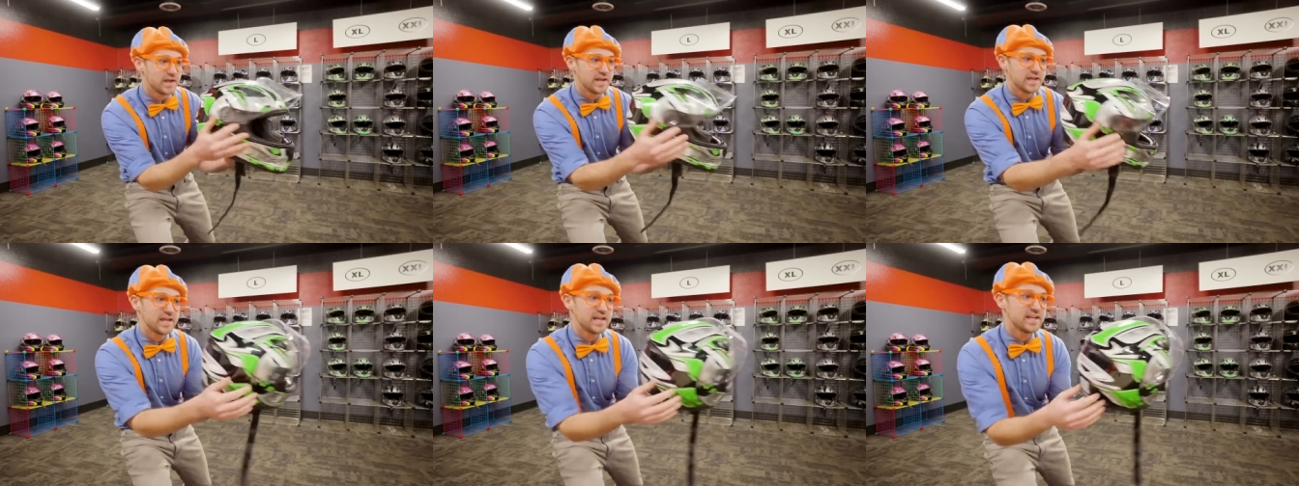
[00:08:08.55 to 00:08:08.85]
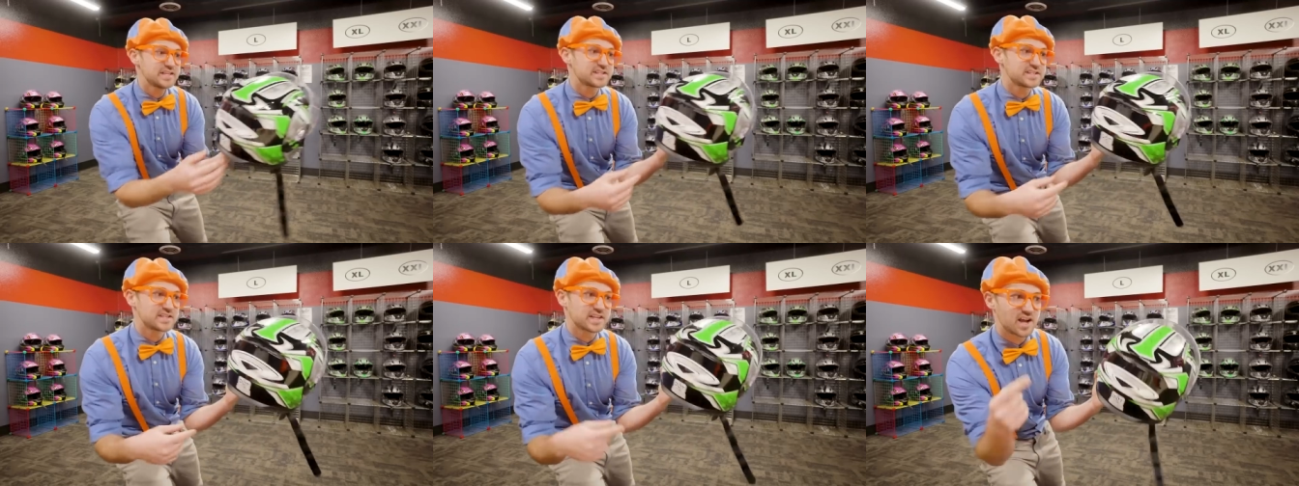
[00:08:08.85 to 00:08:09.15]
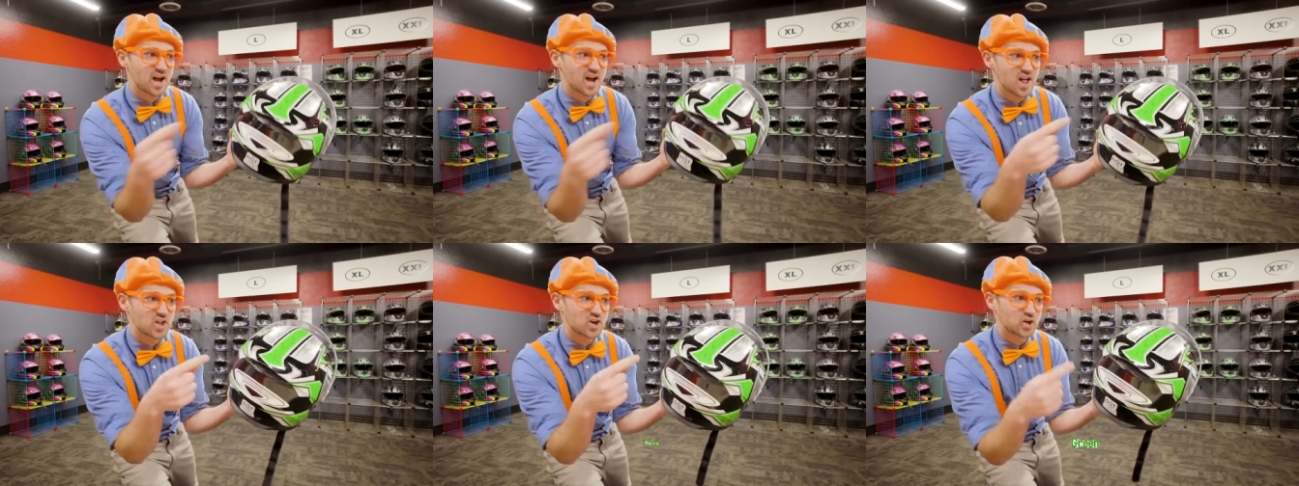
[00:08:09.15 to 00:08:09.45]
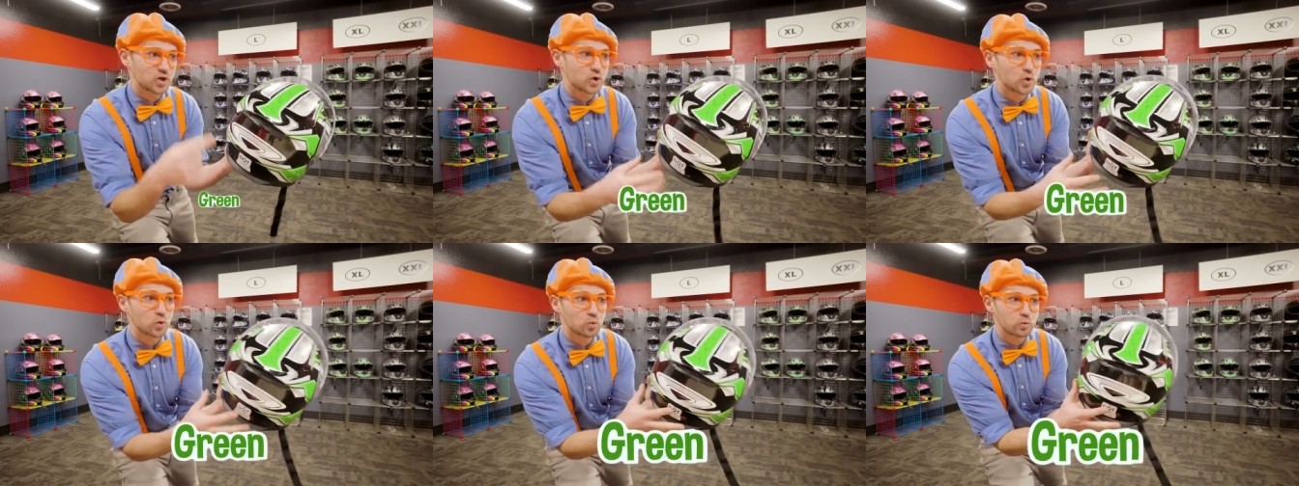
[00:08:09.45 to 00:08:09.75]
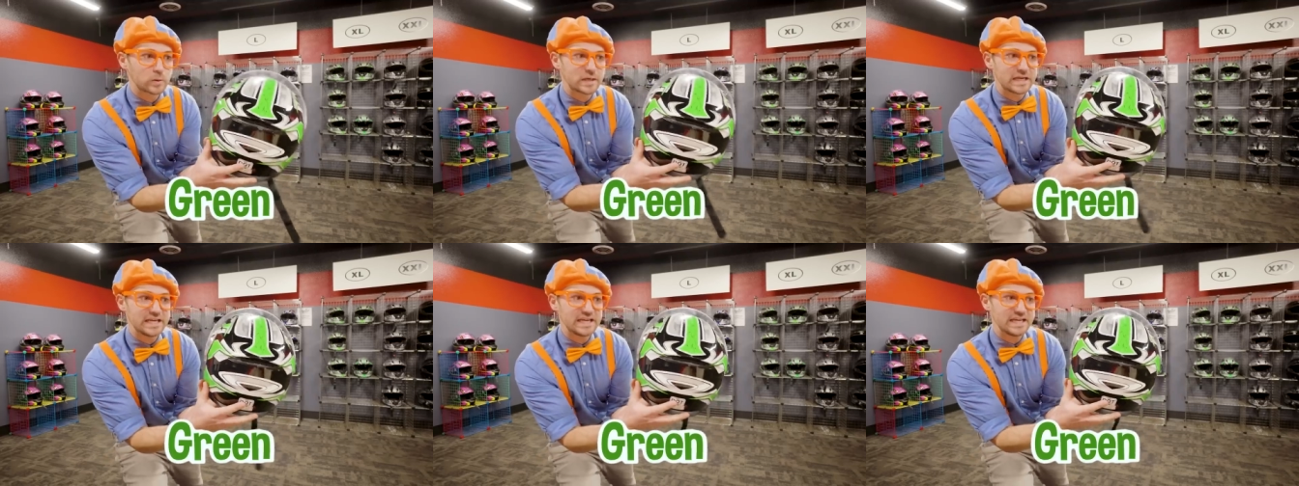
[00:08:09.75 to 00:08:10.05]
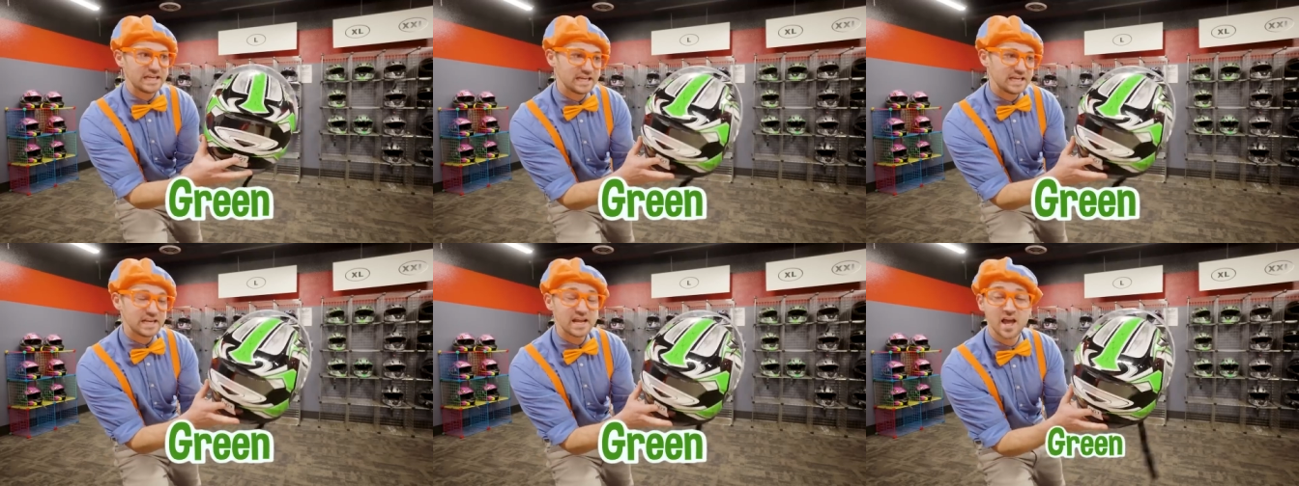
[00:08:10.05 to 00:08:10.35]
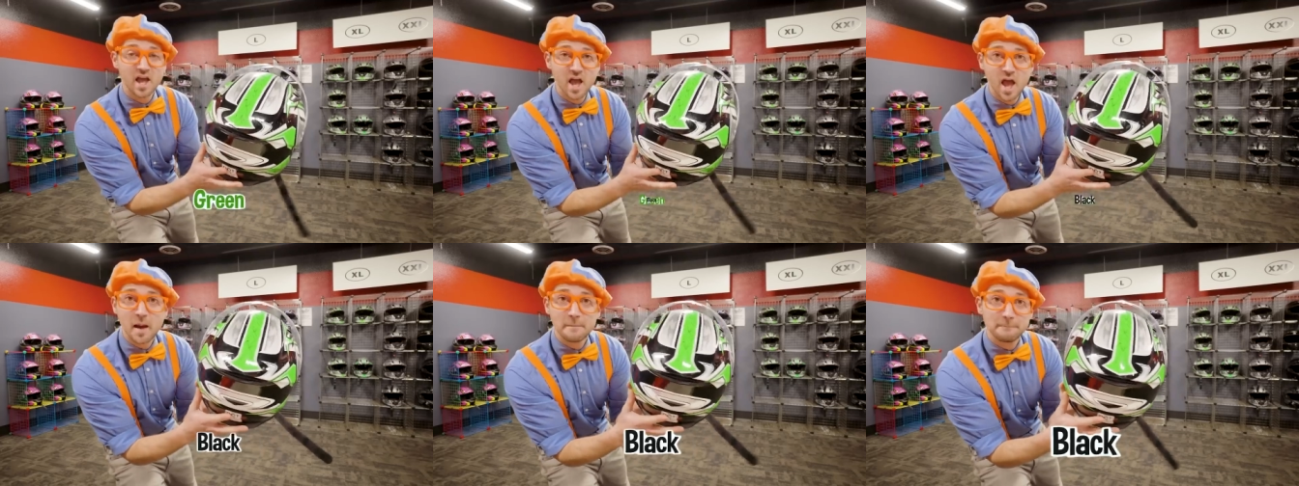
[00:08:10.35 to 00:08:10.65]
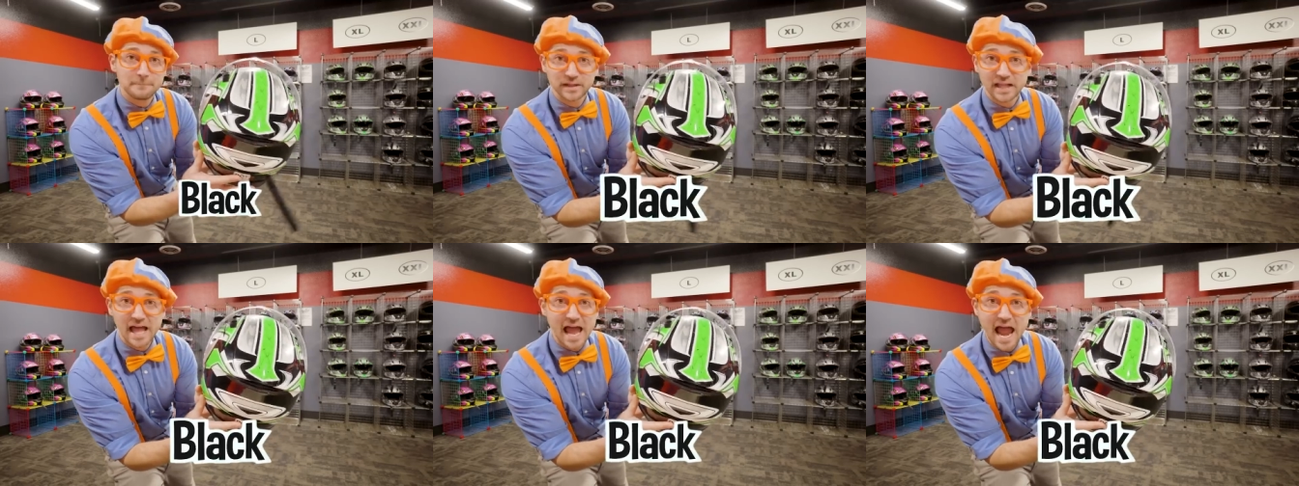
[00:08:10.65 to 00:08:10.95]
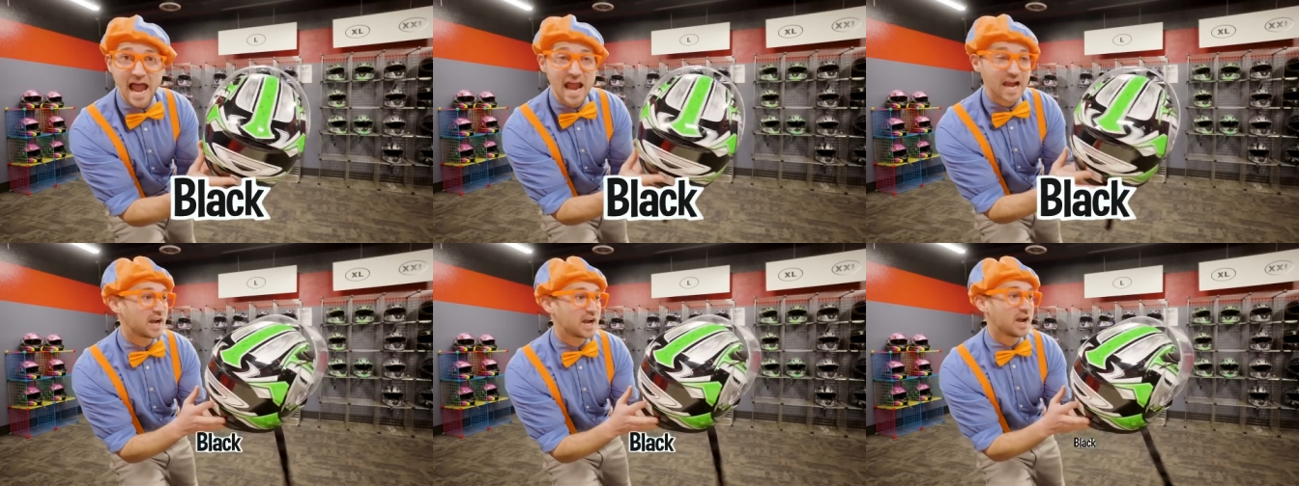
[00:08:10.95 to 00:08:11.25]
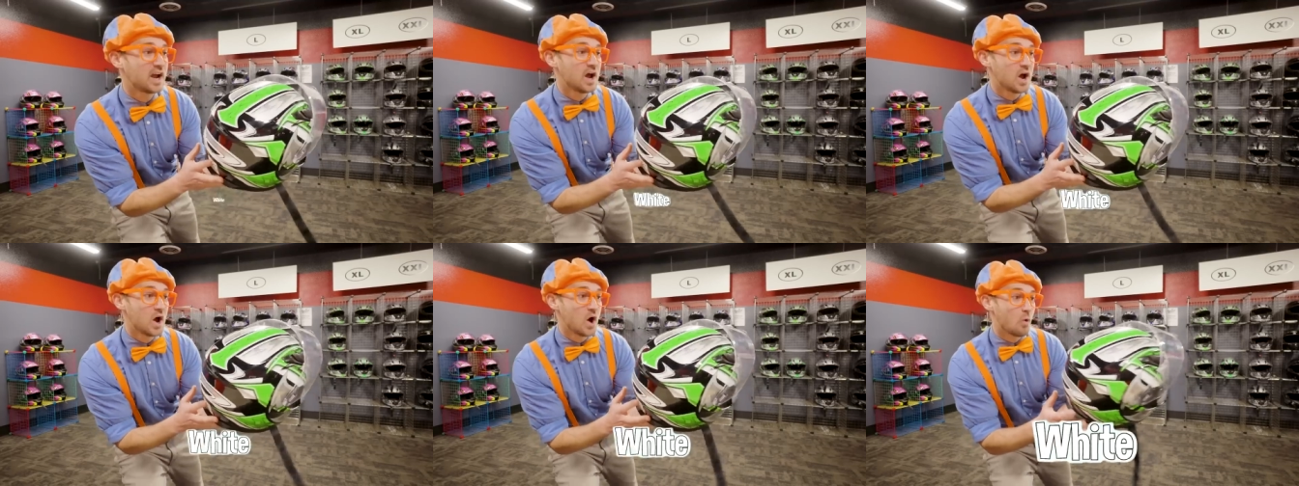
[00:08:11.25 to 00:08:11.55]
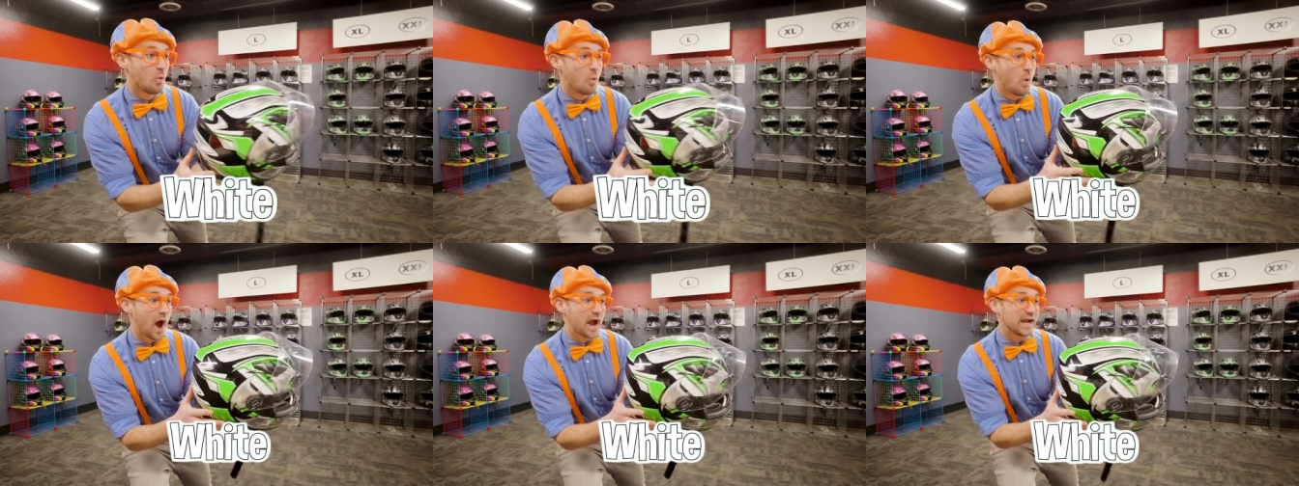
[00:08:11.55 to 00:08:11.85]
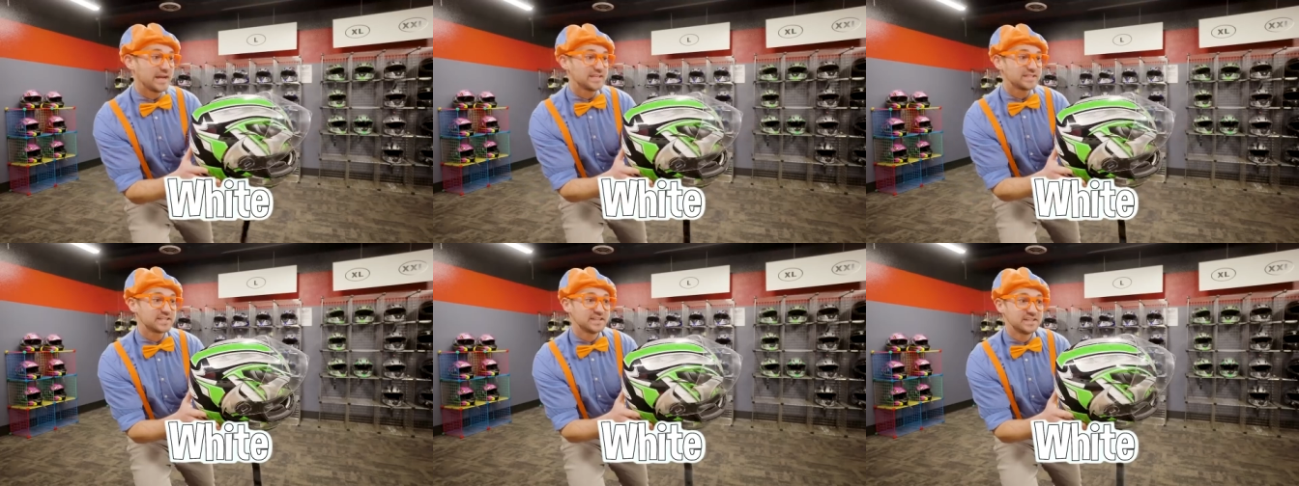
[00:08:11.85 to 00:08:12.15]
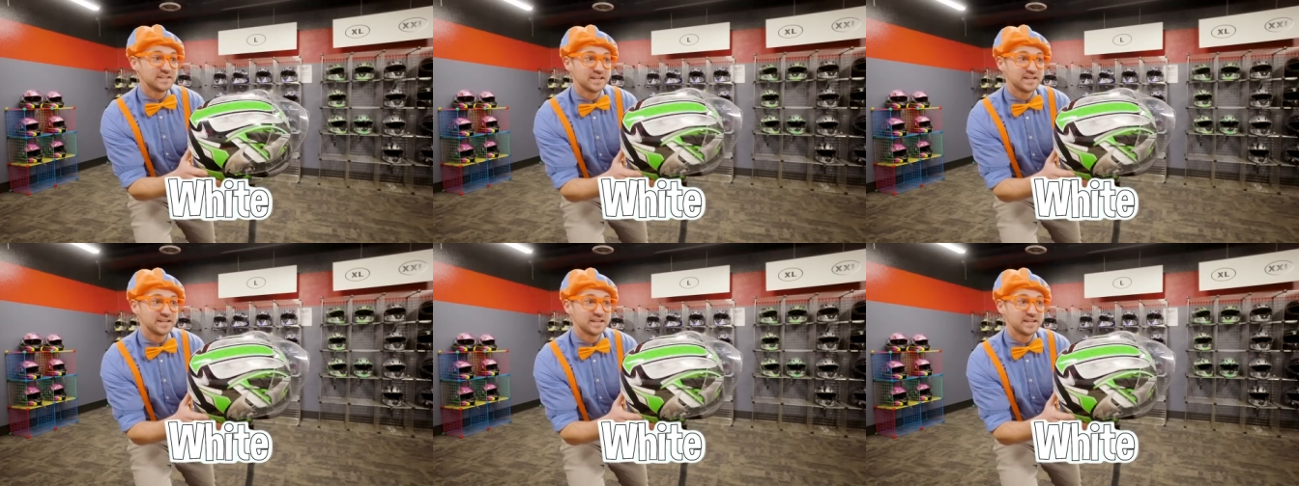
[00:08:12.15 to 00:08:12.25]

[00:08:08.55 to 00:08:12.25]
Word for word: It's the color green, black, white,